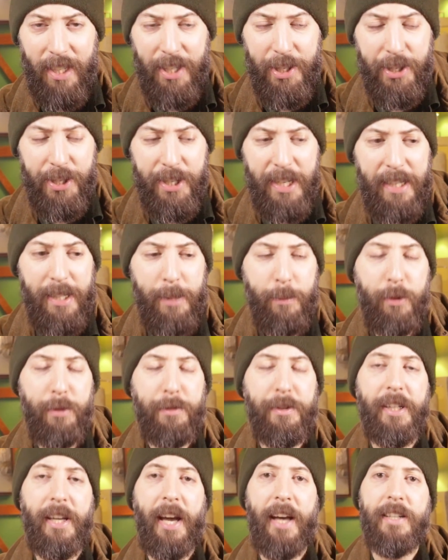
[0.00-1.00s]
seen the
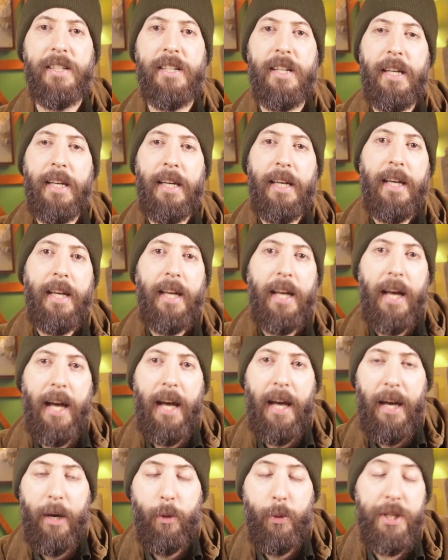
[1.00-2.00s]
movie yet.
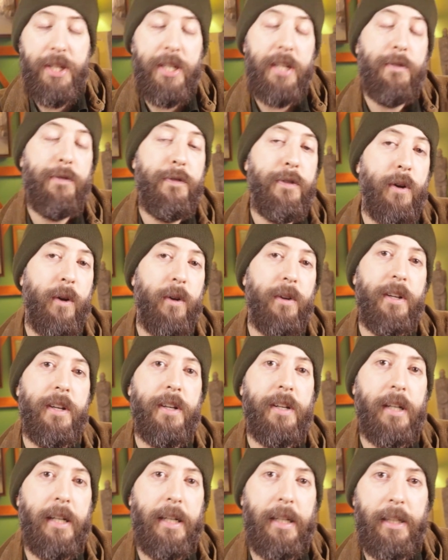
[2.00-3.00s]
We see
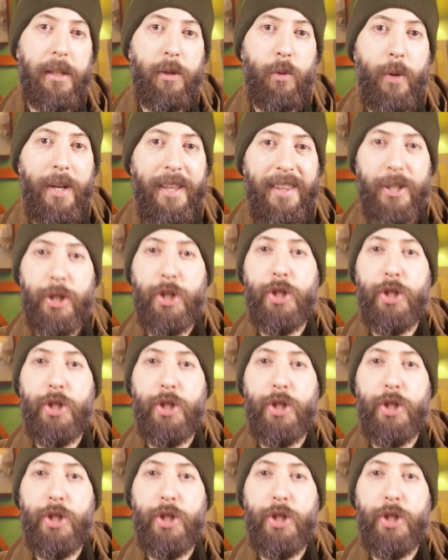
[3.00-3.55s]
Fjolnir with a